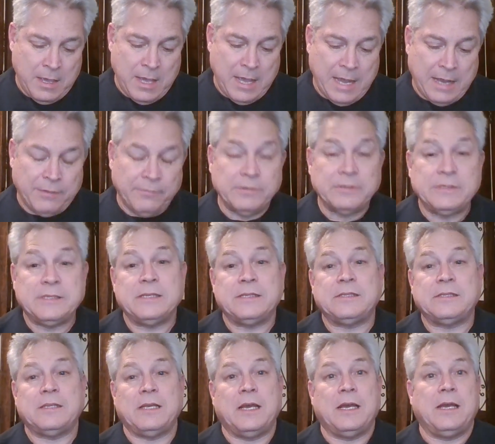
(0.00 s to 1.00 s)
how is
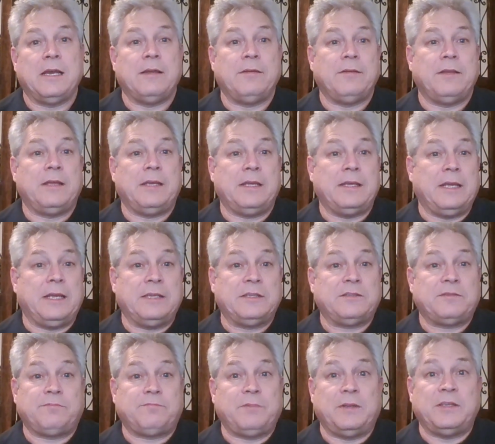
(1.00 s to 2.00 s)
this, uh, is,